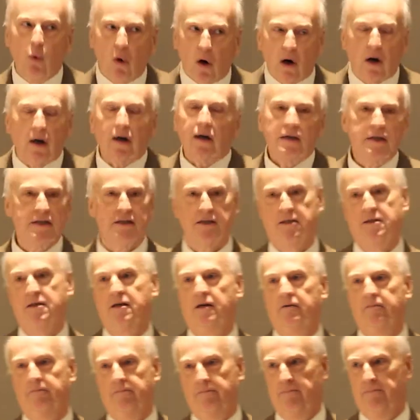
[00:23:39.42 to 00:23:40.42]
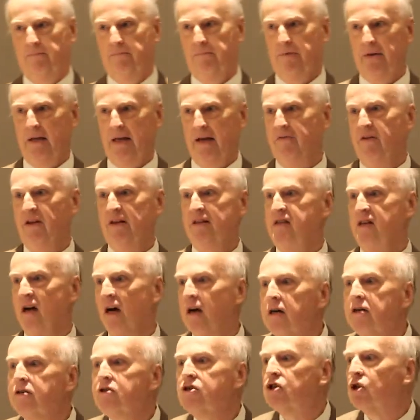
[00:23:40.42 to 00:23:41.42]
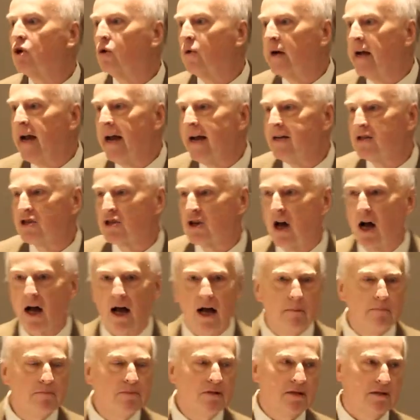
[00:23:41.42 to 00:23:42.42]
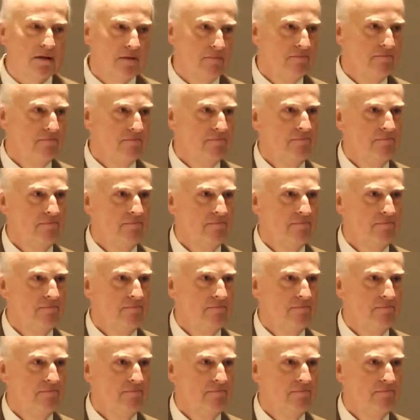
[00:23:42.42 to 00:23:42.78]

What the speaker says: works, if it does create jobs,